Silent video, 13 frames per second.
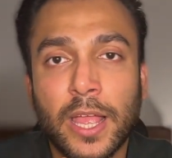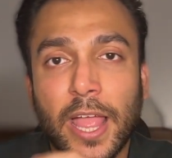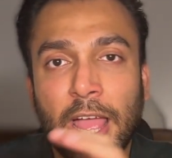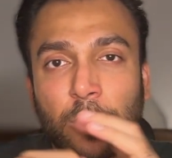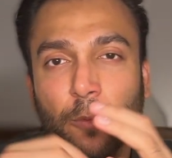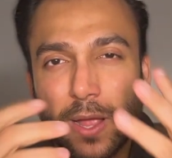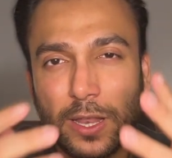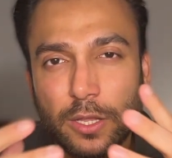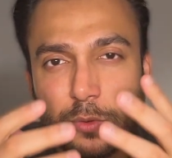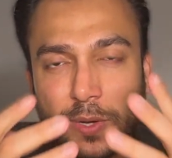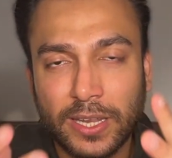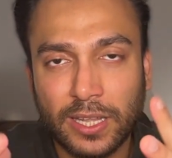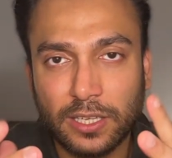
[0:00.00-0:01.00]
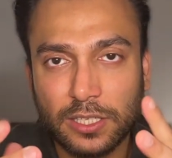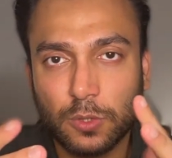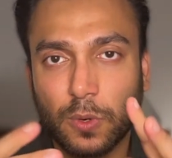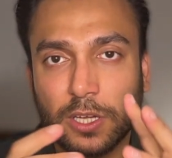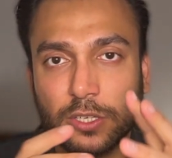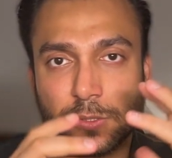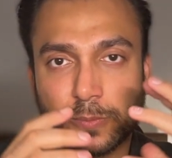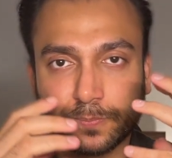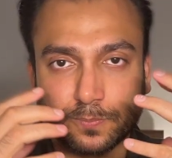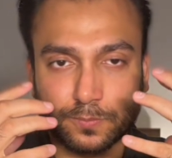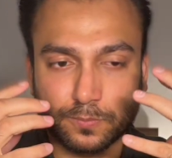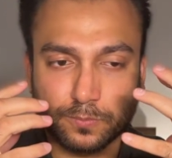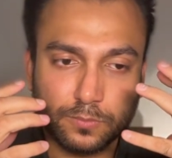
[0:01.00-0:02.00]
And while you're reading this question,
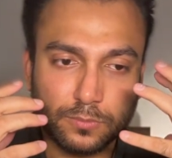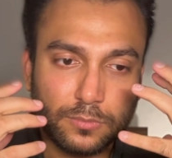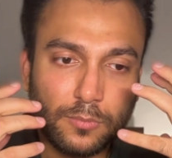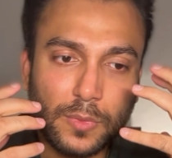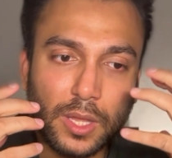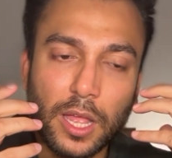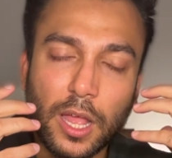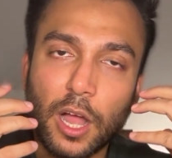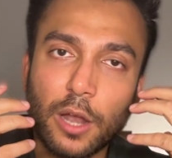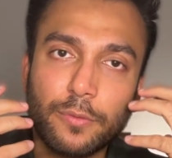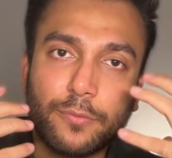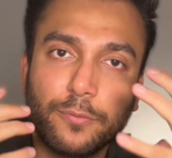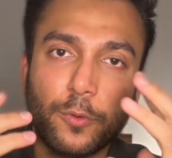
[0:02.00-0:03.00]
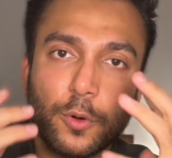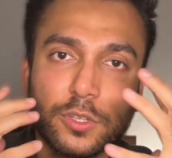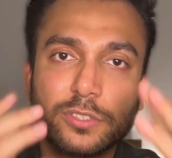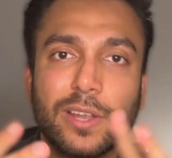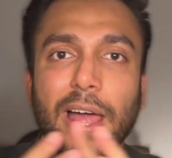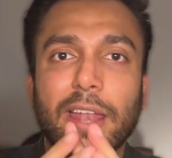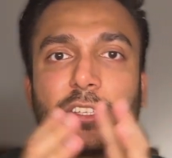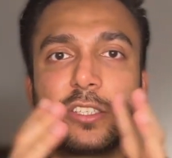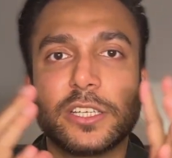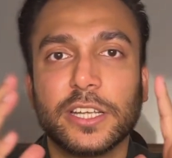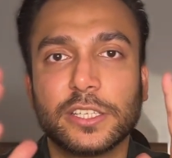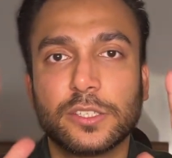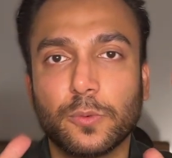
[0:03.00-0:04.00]
our fourth
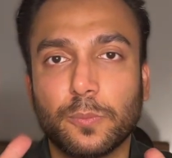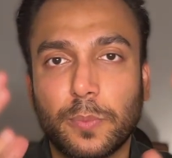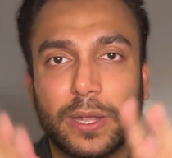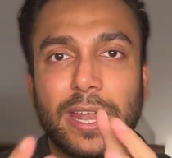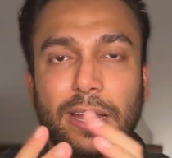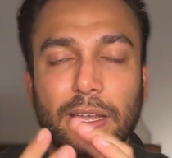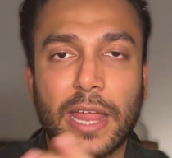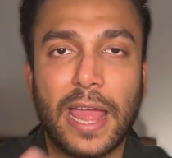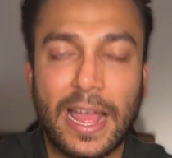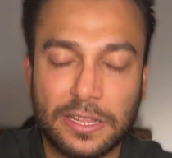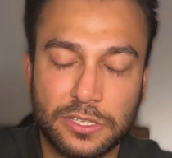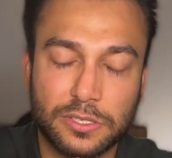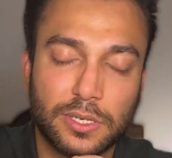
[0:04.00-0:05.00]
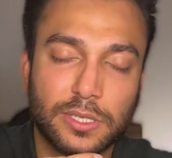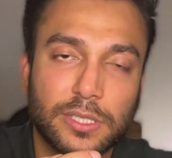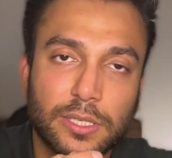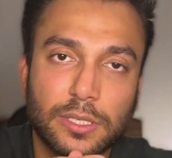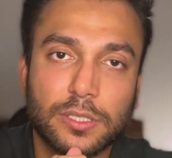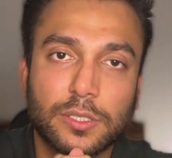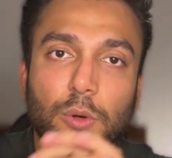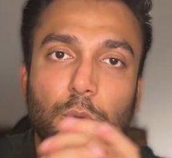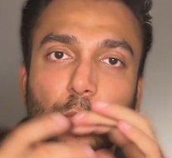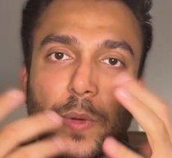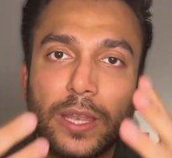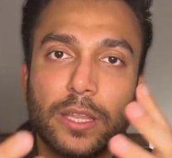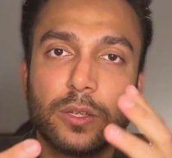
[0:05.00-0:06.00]
strategy is to predict answers. So
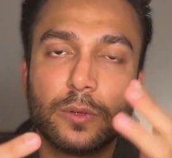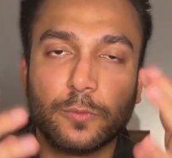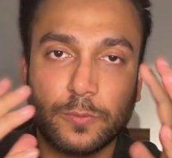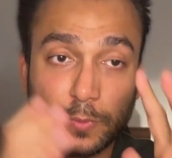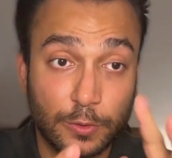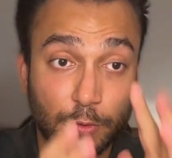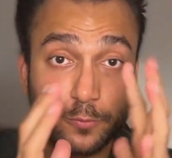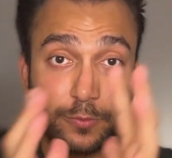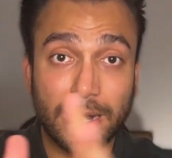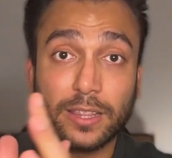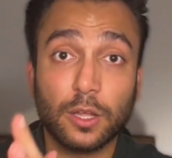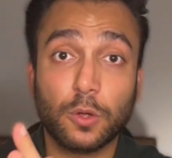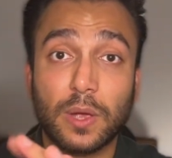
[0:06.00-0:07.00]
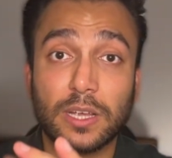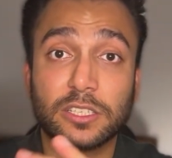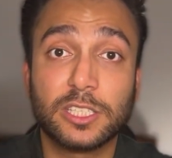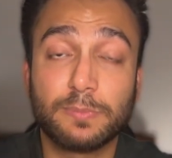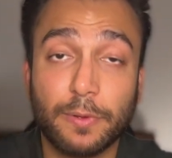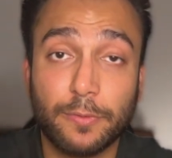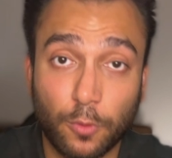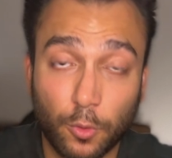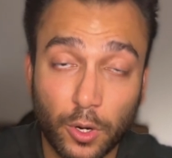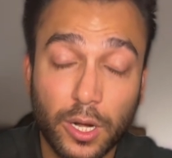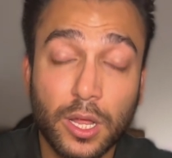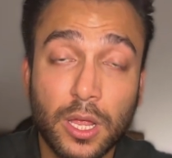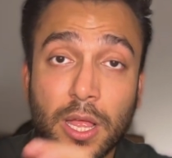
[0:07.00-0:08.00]
when you've read the questions
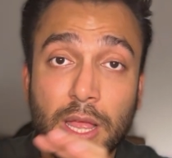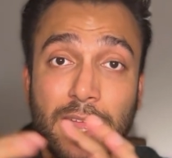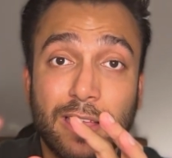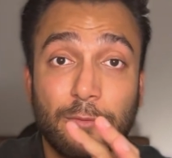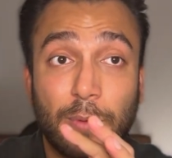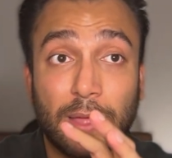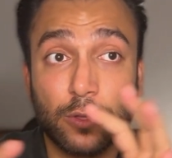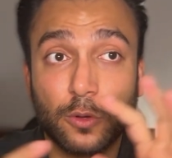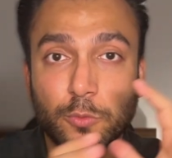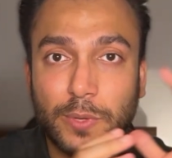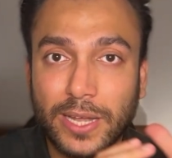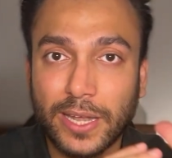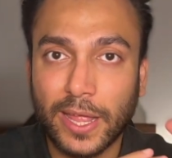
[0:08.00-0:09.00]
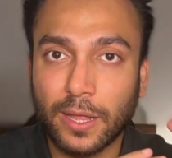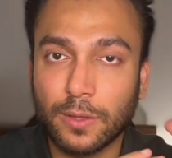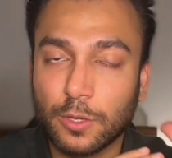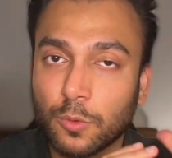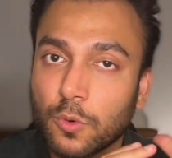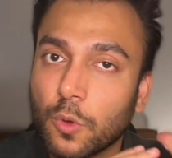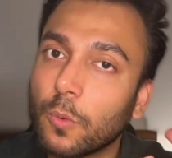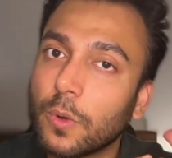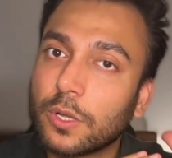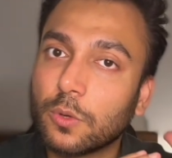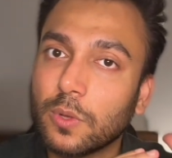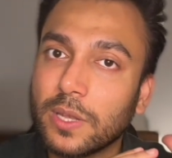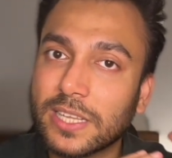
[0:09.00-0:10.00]
before, when you're reading, you know
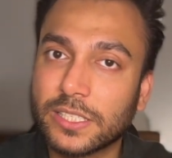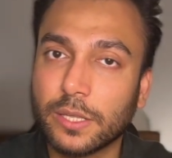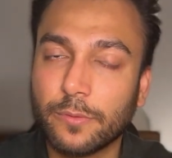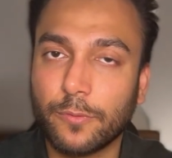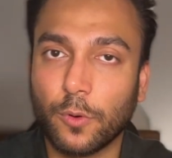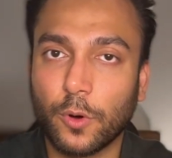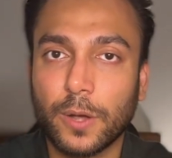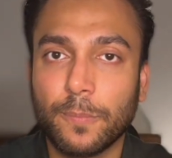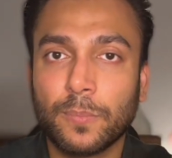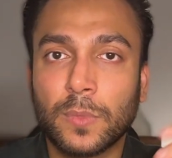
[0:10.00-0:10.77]
what to listen for.